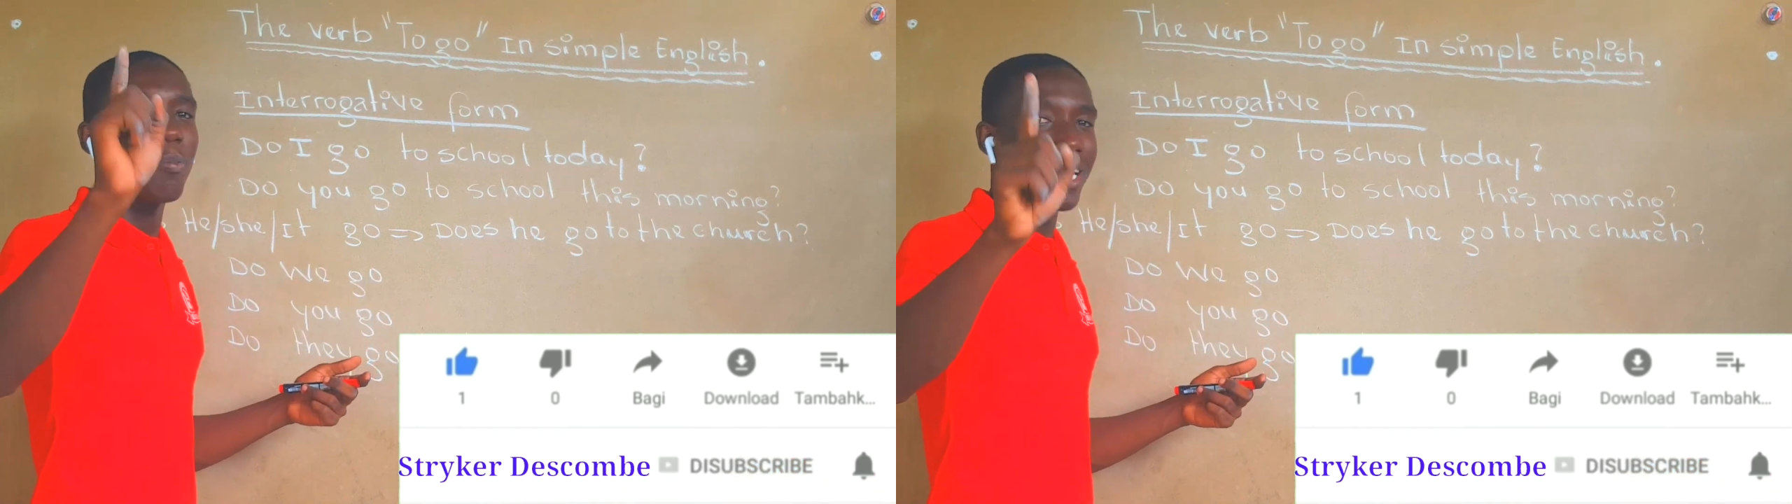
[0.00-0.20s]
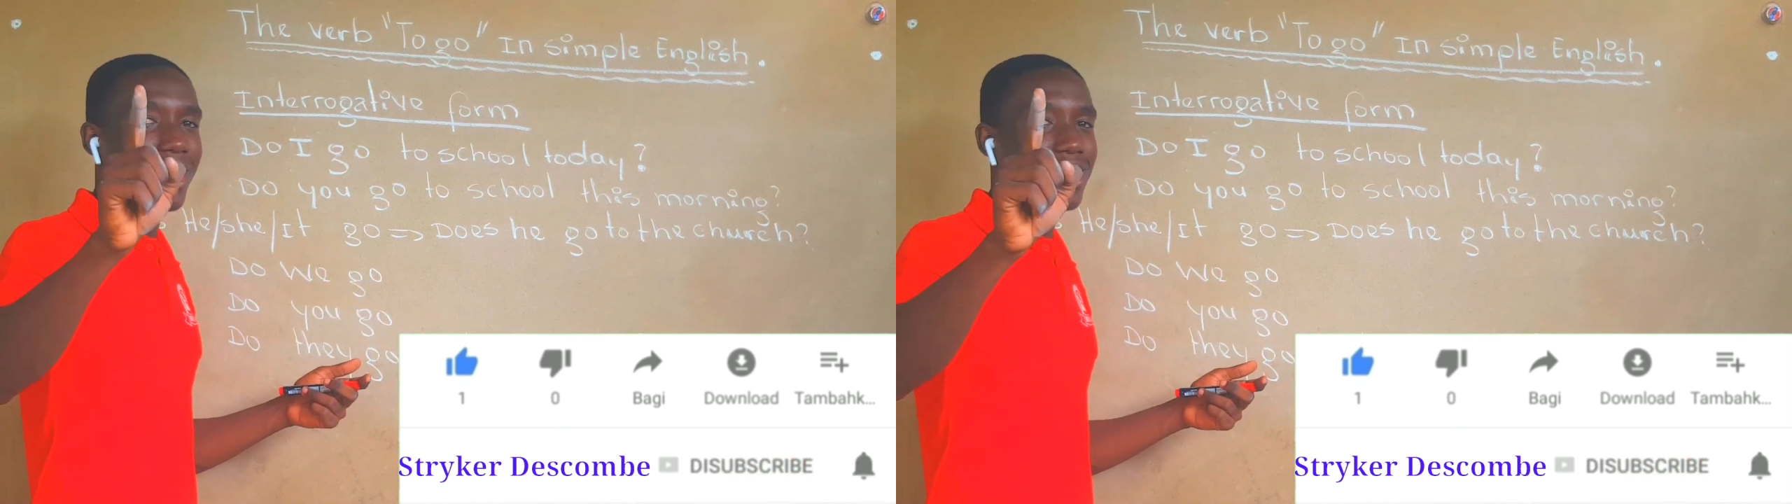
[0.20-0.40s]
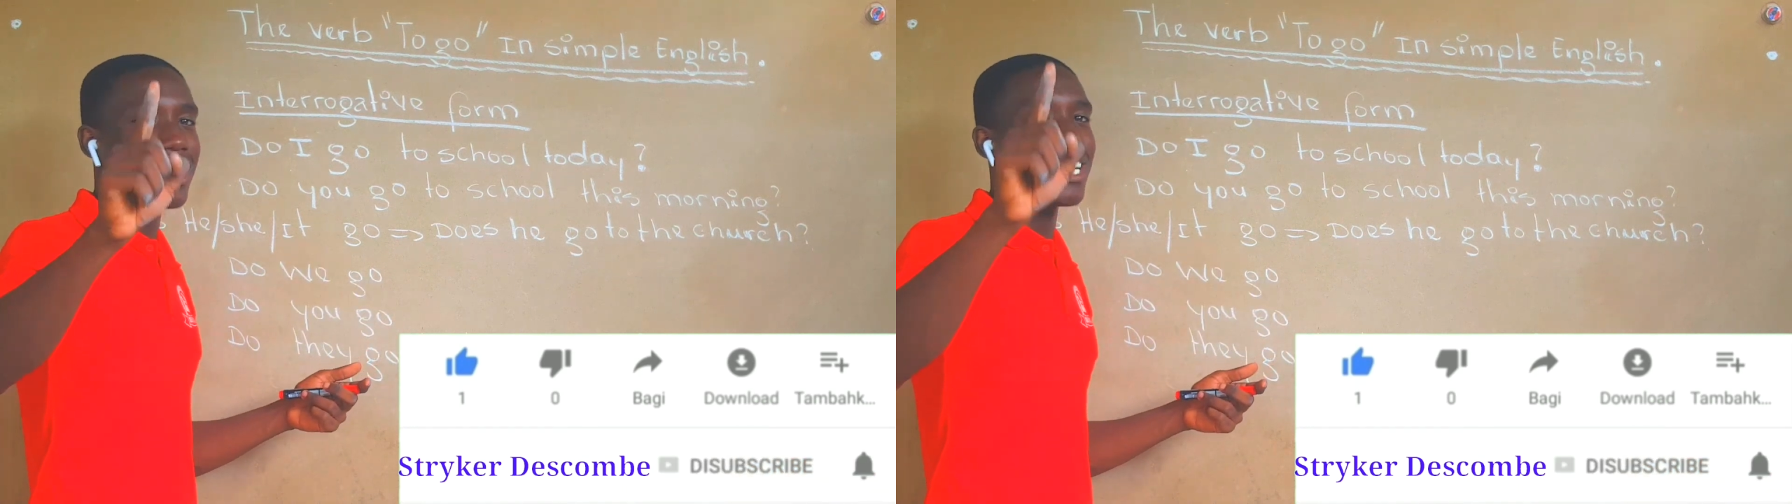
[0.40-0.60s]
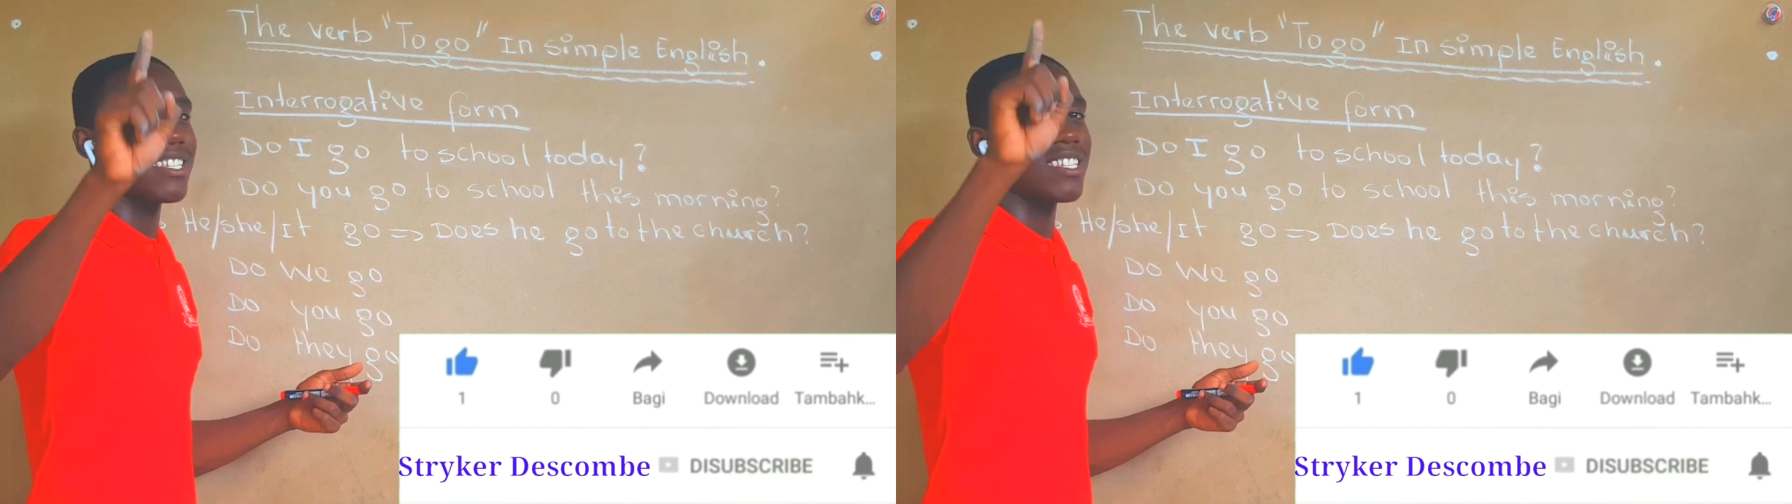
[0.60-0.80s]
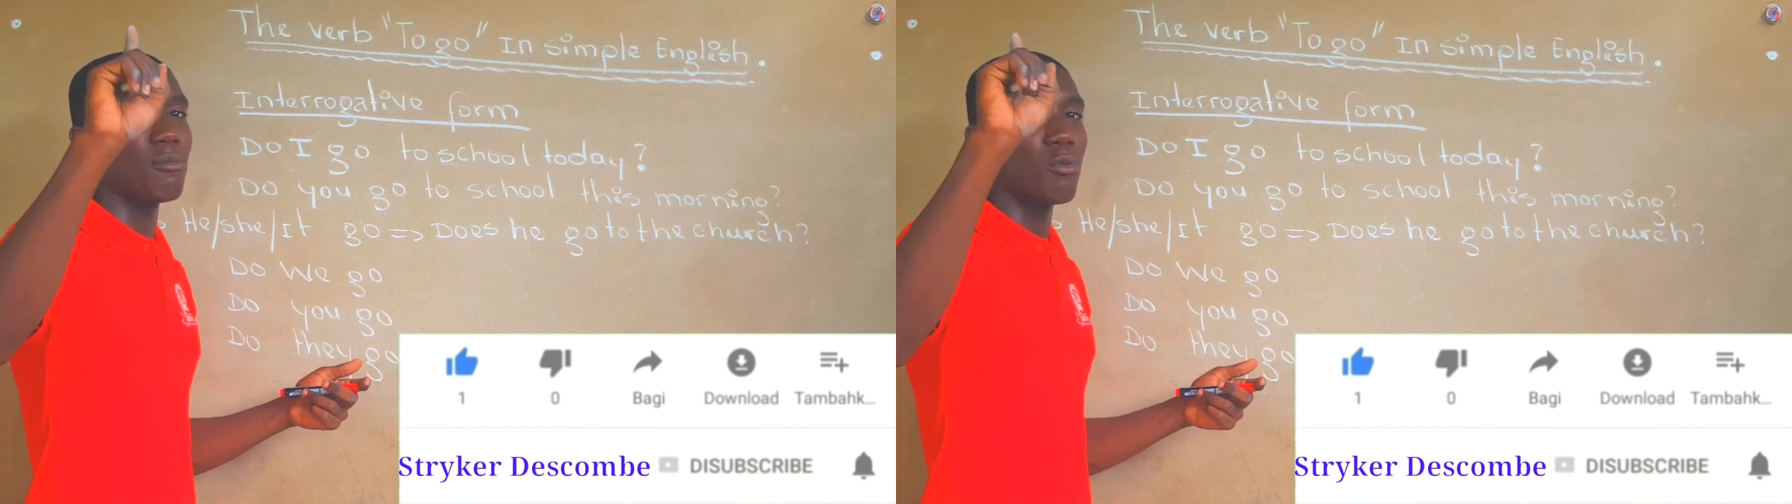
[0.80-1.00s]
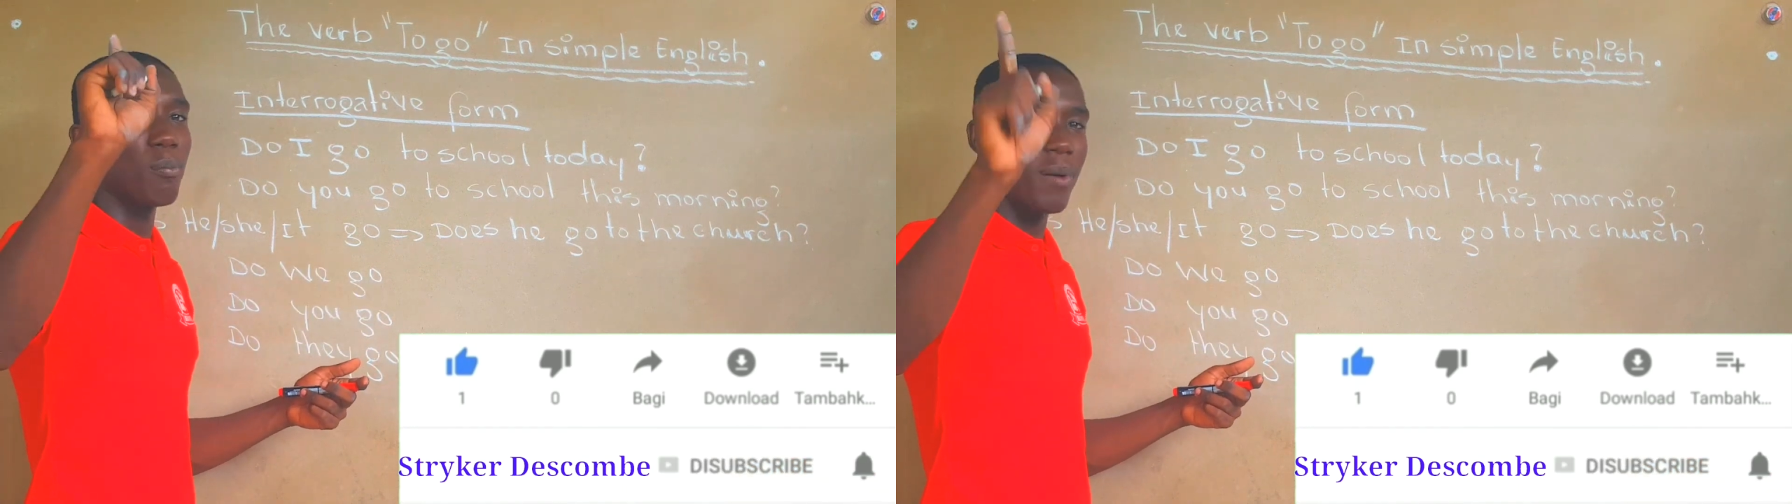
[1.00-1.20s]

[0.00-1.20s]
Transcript: partager l'examen,